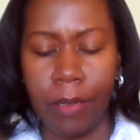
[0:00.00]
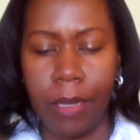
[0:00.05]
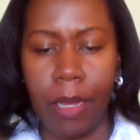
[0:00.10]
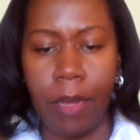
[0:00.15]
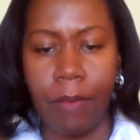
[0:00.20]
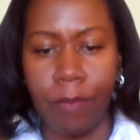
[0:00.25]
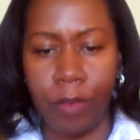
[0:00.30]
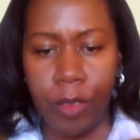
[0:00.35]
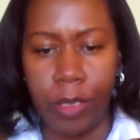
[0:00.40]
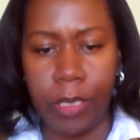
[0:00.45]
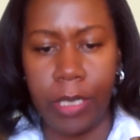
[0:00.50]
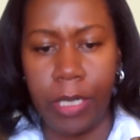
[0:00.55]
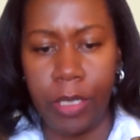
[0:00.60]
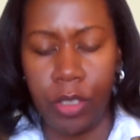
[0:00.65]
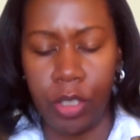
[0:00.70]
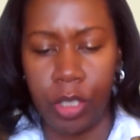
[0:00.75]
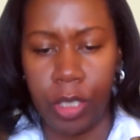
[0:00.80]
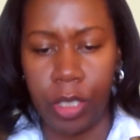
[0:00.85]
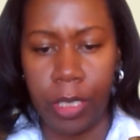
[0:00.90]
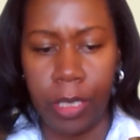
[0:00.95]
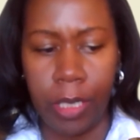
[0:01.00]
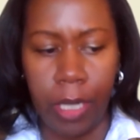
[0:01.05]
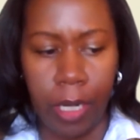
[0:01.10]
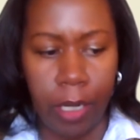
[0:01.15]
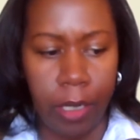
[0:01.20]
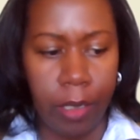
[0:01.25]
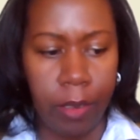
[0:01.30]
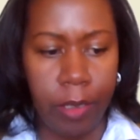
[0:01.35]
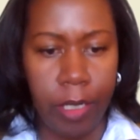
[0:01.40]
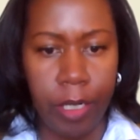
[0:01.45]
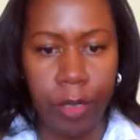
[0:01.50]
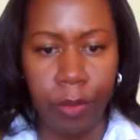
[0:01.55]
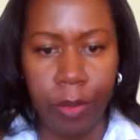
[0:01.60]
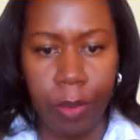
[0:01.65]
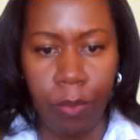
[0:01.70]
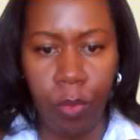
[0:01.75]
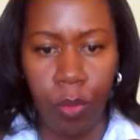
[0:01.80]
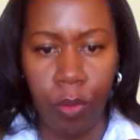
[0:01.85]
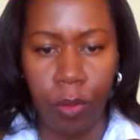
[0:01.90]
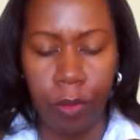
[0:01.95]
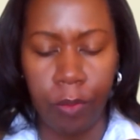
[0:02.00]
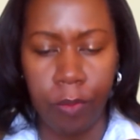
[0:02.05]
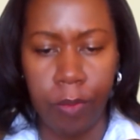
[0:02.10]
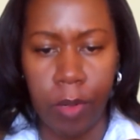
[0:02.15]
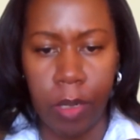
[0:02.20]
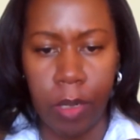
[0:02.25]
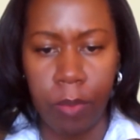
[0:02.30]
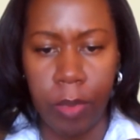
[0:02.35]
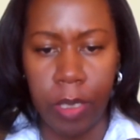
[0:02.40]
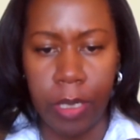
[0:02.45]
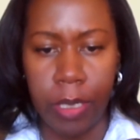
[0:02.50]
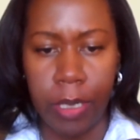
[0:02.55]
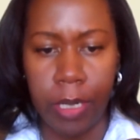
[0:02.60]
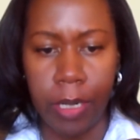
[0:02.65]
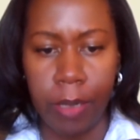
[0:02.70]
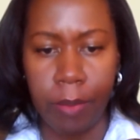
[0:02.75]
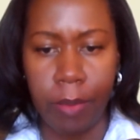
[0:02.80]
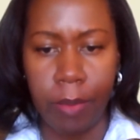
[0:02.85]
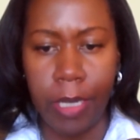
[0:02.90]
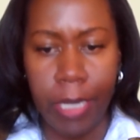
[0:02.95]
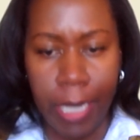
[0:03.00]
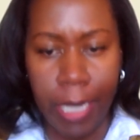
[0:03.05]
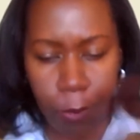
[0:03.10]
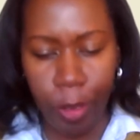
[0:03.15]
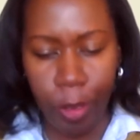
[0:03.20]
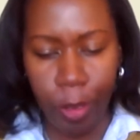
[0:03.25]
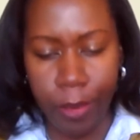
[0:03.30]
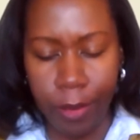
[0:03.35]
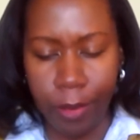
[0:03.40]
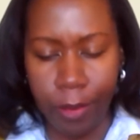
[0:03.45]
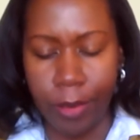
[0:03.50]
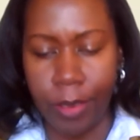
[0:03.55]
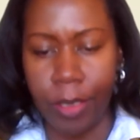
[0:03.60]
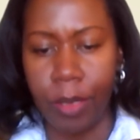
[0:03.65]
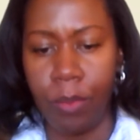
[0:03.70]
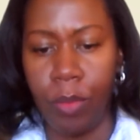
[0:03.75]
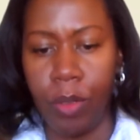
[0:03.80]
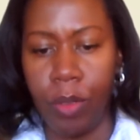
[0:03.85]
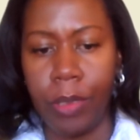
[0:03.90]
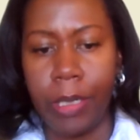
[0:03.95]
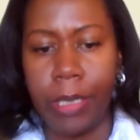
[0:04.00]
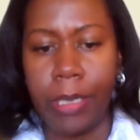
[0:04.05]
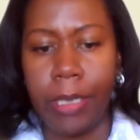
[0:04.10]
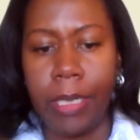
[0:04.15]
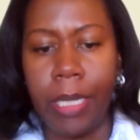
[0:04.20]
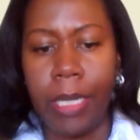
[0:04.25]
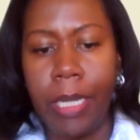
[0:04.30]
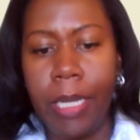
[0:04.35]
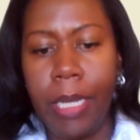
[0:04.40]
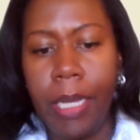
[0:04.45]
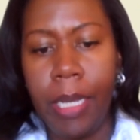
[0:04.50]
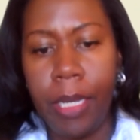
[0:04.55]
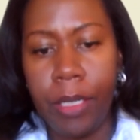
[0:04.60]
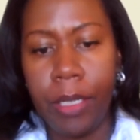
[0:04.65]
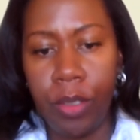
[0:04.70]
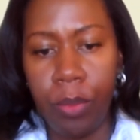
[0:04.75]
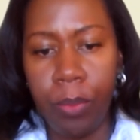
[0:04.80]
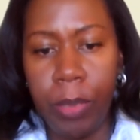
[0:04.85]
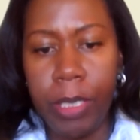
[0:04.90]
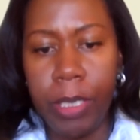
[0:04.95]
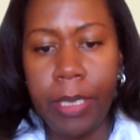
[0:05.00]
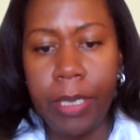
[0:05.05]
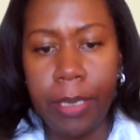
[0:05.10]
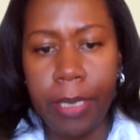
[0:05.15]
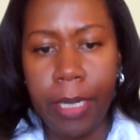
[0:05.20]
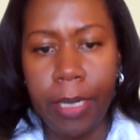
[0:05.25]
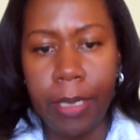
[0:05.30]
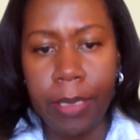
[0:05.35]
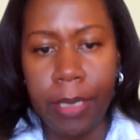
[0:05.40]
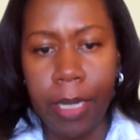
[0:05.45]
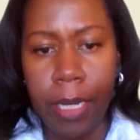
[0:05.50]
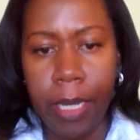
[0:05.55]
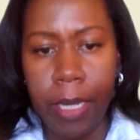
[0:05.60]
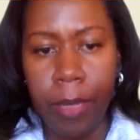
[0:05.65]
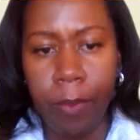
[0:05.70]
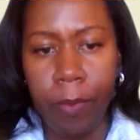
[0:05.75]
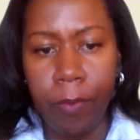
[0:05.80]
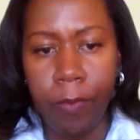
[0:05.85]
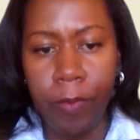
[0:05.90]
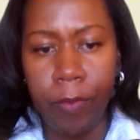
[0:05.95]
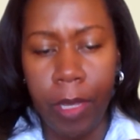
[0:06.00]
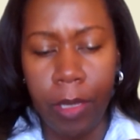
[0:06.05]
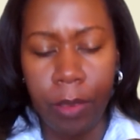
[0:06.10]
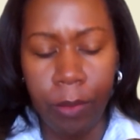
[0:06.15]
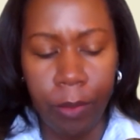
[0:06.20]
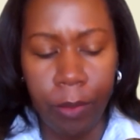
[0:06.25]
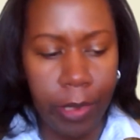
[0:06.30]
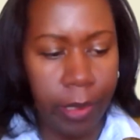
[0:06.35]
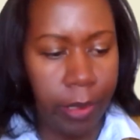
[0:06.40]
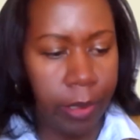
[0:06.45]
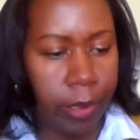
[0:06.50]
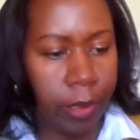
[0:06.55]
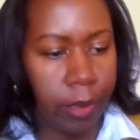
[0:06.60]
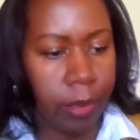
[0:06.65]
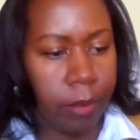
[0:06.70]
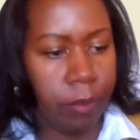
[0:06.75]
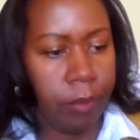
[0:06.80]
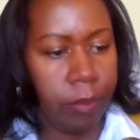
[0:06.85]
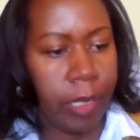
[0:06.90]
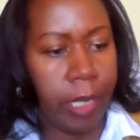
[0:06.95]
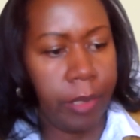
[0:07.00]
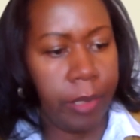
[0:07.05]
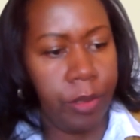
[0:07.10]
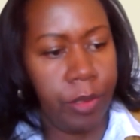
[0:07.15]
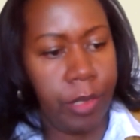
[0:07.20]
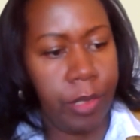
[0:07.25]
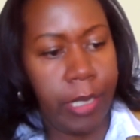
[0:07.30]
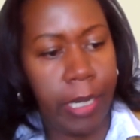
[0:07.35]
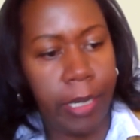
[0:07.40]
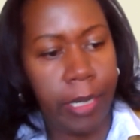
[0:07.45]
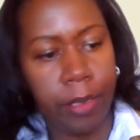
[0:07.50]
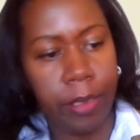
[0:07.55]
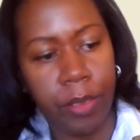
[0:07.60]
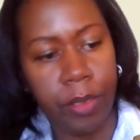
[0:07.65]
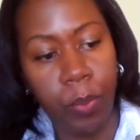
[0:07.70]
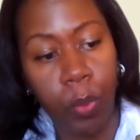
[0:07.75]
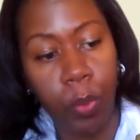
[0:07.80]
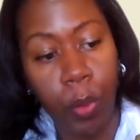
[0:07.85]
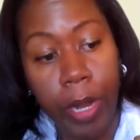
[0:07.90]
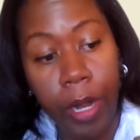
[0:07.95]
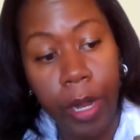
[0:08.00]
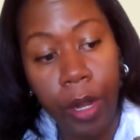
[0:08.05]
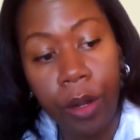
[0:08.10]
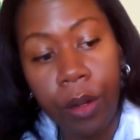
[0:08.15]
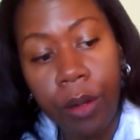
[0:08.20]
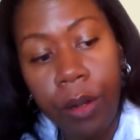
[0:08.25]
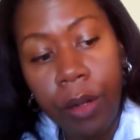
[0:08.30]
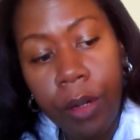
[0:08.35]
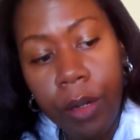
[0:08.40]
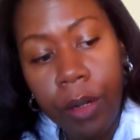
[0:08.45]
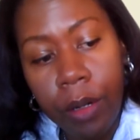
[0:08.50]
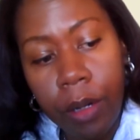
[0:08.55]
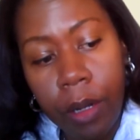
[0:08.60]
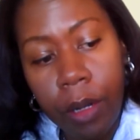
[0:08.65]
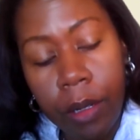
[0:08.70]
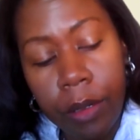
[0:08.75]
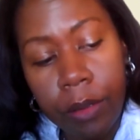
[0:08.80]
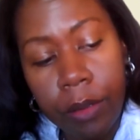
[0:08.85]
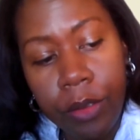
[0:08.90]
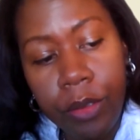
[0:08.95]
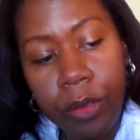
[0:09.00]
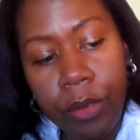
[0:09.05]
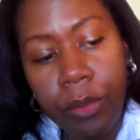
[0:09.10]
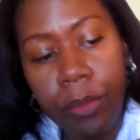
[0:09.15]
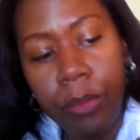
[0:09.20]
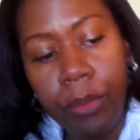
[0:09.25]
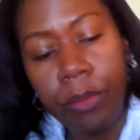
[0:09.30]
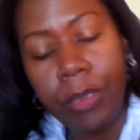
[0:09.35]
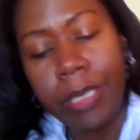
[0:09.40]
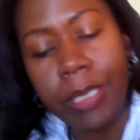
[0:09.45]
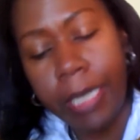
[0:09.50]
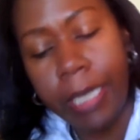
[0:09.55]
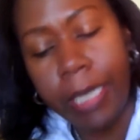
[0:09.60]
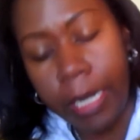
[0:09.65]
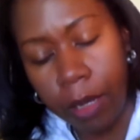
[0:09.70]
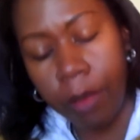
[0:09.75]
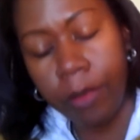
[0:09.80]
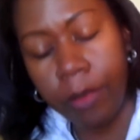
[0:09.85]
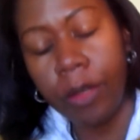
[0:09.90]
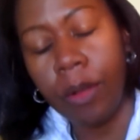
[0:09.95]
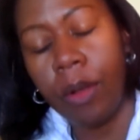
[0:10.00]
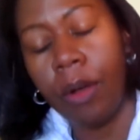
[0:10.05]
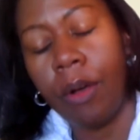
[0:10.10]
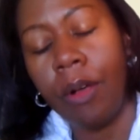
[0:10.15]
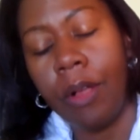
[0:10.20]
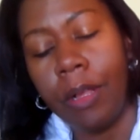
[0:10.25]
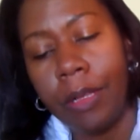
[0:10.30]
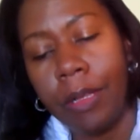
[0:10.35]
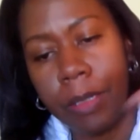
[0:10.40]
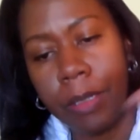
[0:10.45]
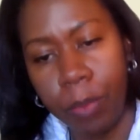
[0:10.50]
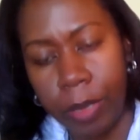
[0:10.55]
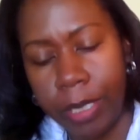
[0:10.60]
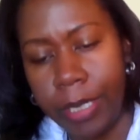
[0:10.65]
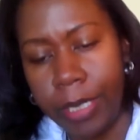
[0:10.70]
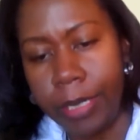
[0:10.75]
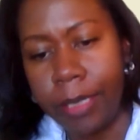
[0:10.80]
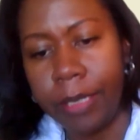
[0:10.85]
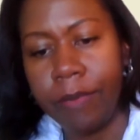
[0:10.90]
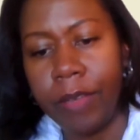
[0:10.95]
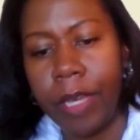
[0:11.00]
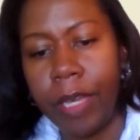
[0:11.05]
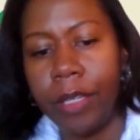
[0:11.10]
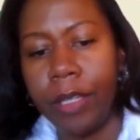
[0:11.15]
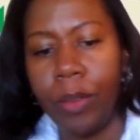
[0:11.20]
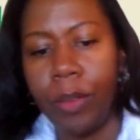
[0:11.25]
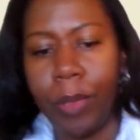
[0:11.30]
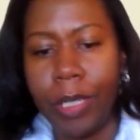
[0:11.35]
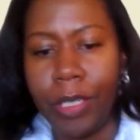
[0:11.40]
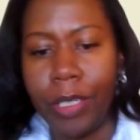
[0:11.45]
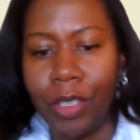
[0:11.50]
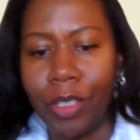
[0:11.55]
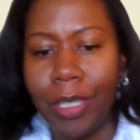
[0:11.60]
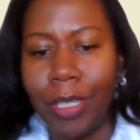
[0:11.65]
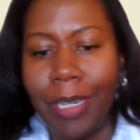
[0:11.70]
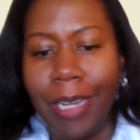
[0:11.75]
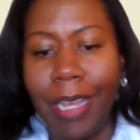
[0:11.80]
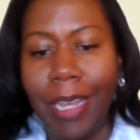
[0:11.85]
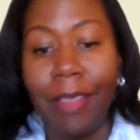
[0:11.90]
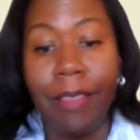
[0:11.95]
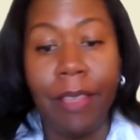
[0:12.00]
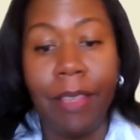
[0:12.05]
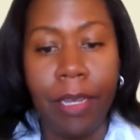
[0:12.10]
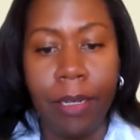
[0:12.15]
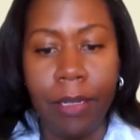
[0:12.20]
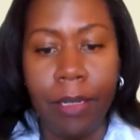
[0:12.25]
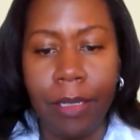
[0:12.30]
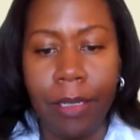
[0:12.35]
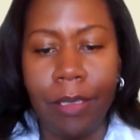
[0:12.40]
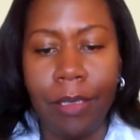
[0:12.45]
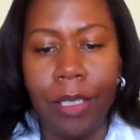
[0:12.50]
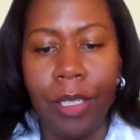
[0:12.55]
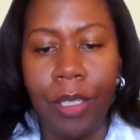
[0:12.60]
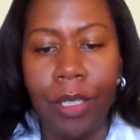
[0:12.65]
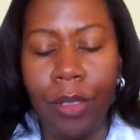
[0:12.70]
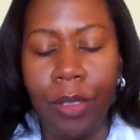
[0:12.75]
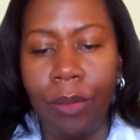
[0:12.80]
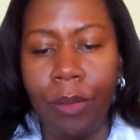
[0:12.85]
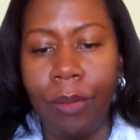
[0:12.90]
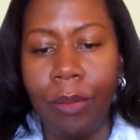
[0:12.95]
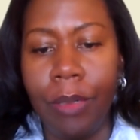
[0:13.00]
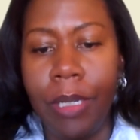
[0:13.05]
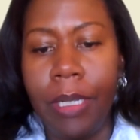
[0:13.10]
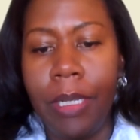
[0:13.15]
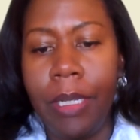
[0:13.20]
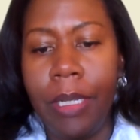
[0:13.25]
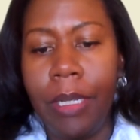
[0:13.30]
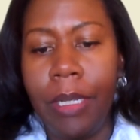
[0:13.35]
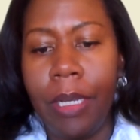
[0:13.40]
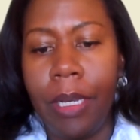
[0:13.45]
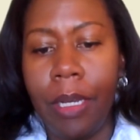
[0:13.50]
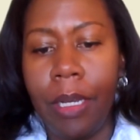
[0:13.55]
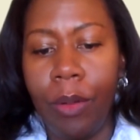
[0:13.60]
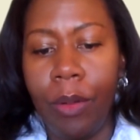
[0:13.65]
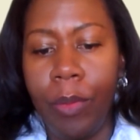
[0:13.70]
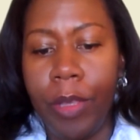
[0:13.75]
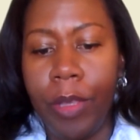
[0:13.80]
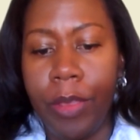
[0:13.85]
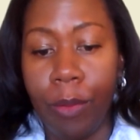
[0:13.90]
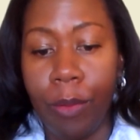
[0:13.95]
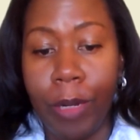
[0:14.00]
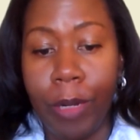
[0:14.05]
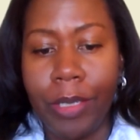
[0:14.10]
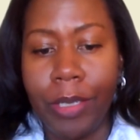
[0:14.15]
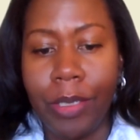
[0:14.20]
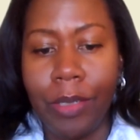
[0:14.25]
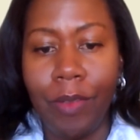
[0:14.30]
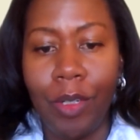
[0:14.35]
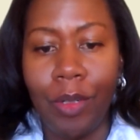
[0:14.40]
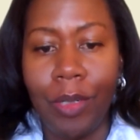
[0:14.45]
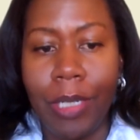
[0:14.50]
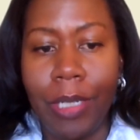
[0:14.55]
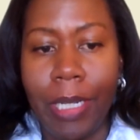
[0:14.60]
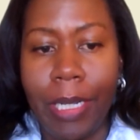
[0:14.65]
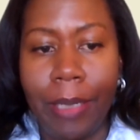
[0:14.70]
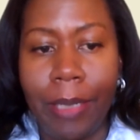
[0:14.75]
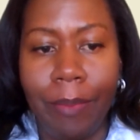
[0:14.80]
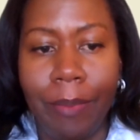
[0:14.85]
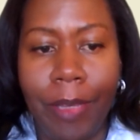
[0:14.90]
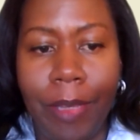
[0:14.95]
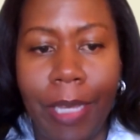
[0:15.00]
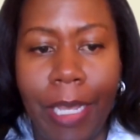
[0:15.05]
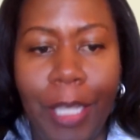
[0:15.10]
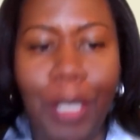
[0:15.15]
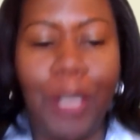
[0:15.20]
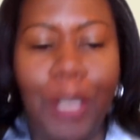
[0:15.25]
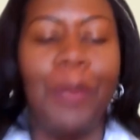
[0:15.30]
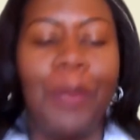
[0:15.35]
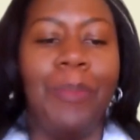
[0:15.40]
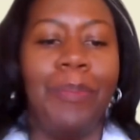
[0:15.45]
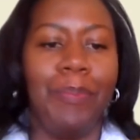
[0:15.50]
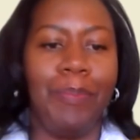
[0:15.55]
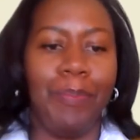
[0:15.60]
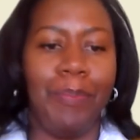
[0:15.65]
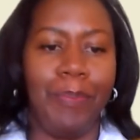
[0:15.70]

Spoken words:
the conversation, hearing more from within this community. So please take time following Dr. Stan's prayer to stay on the call, complete the evaluation, and then continue with the rest of your day. Thank you.